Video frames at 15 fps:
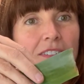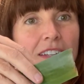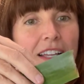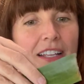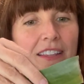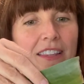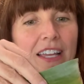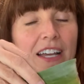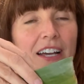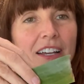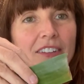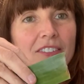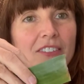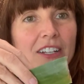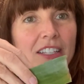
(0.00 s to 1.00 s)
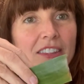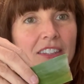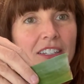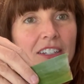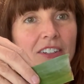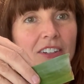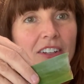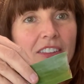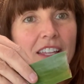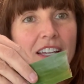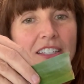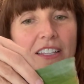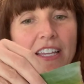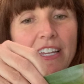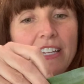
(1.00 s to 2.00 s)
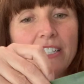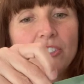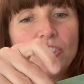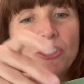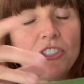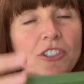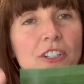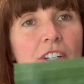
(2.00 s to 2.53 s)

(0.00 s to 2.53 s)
like that, right there on that edge.